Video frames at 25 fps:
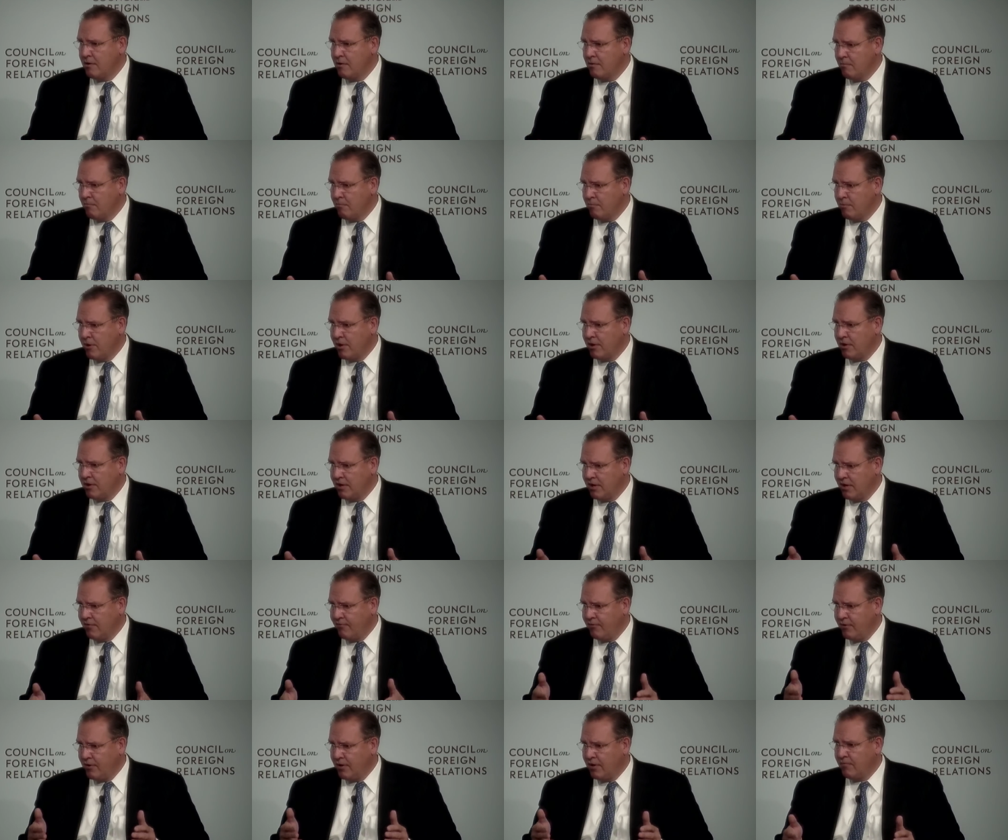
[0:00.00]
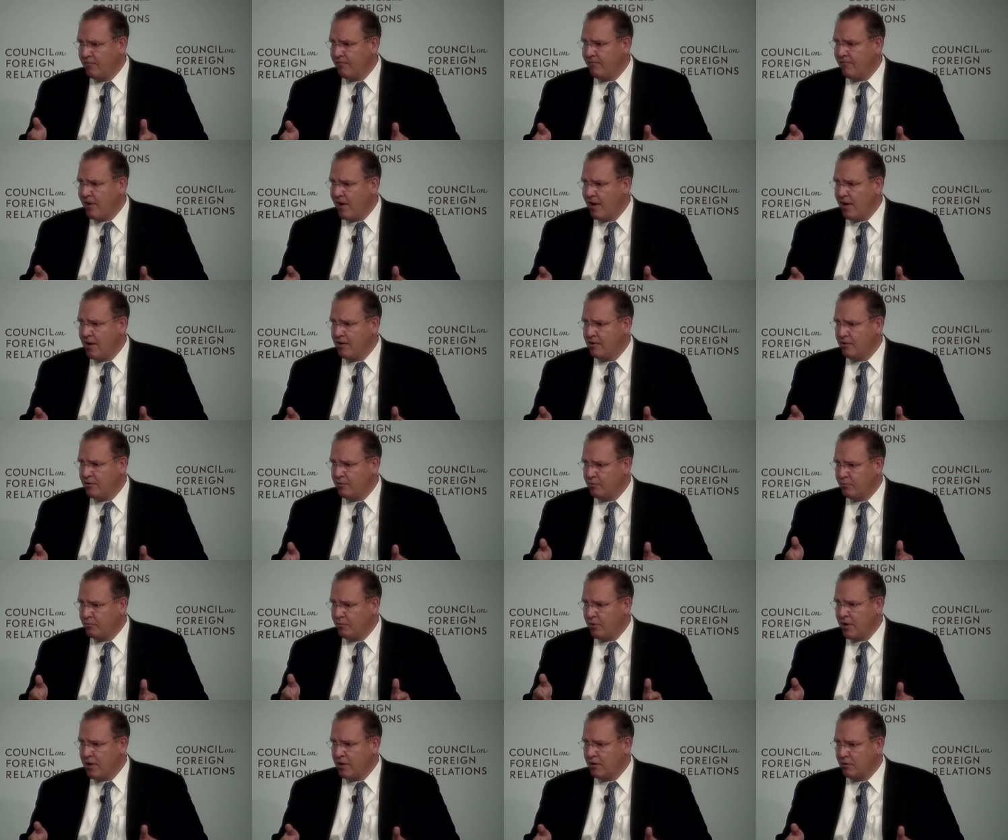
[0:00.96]
But if you can find the
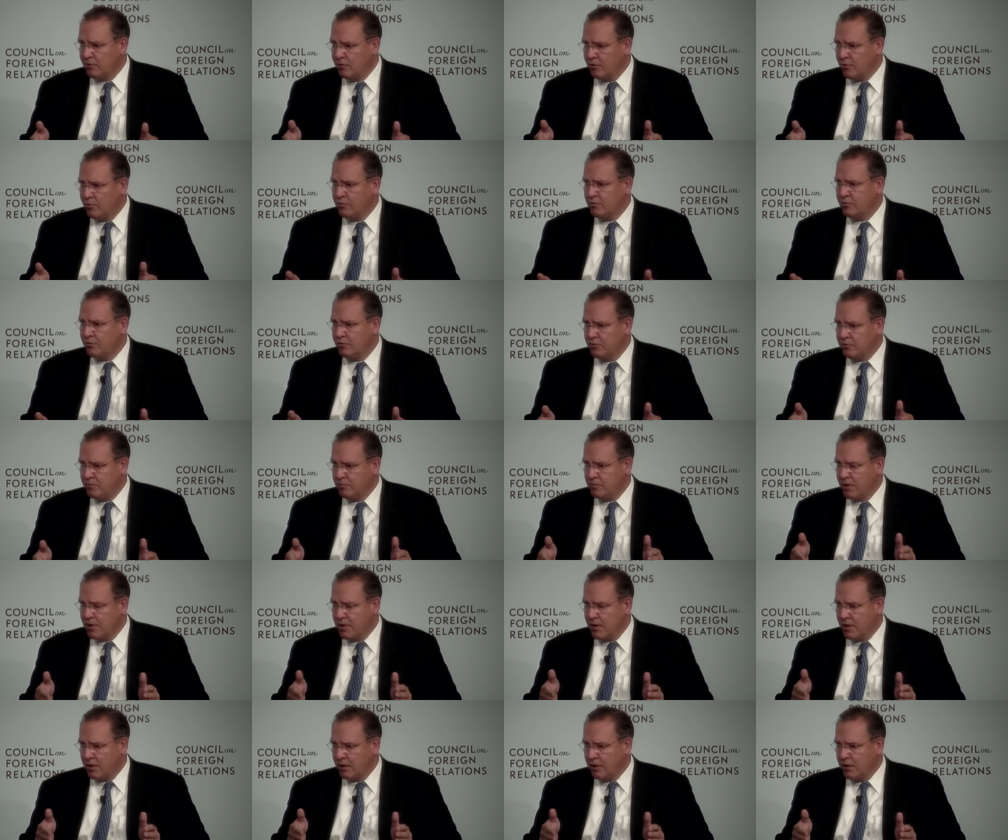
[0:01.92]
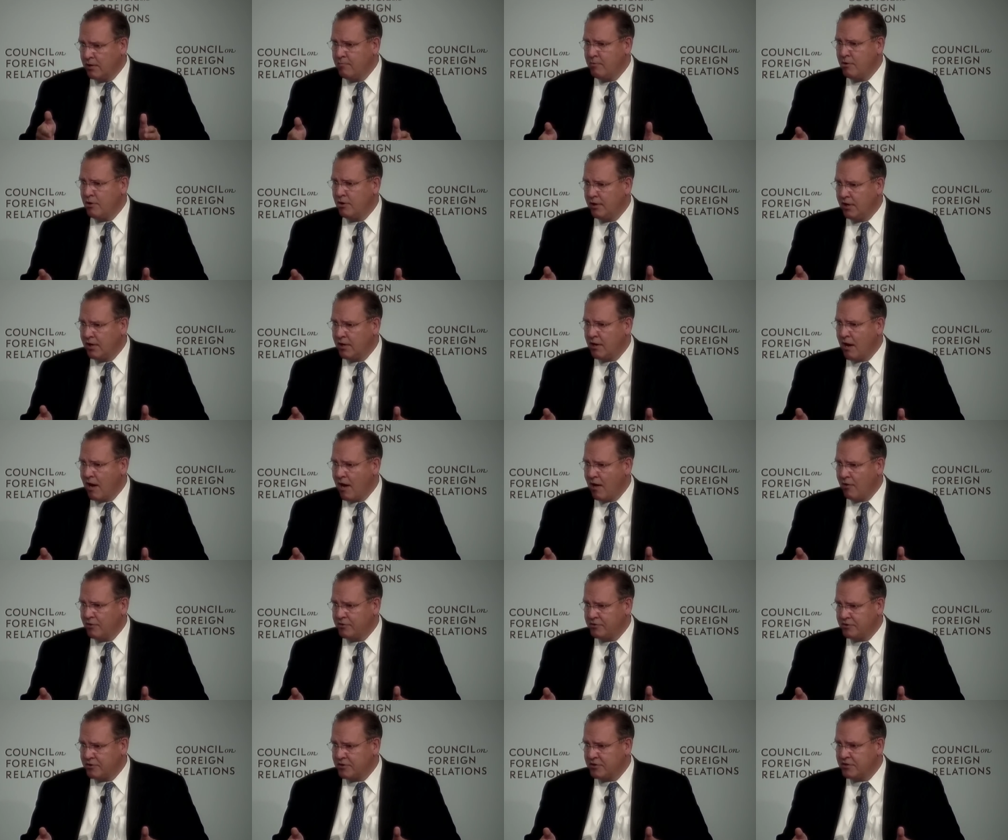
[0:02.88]
right local uh, community
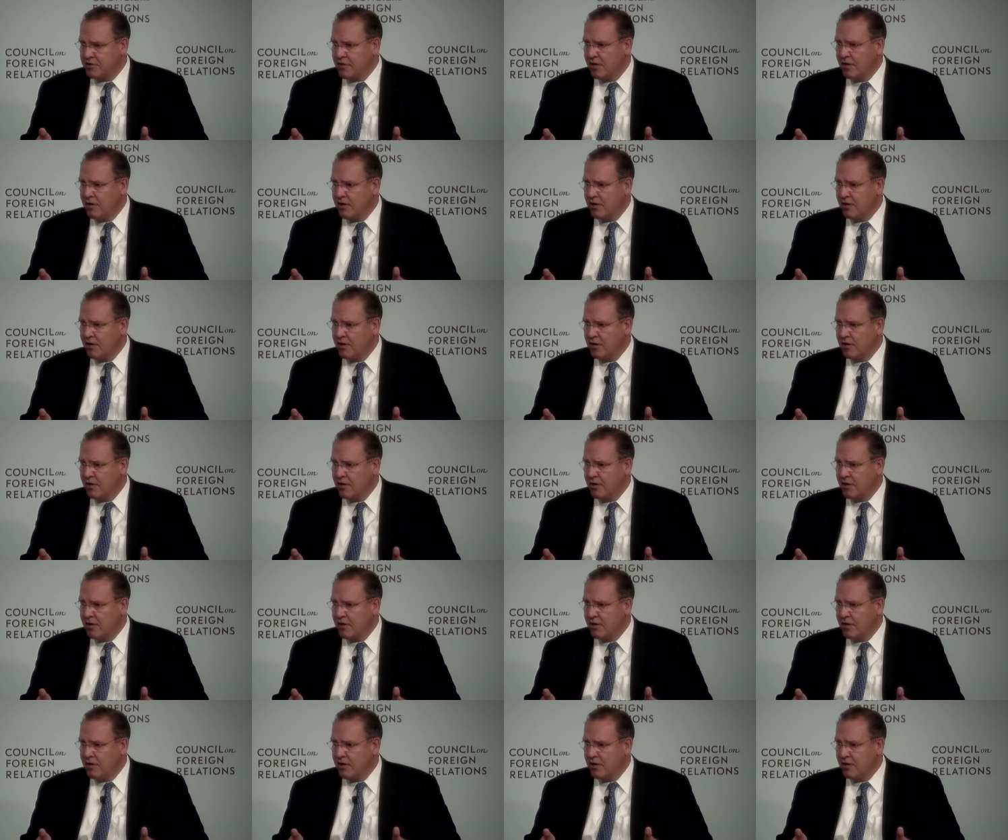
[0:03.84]
colleges,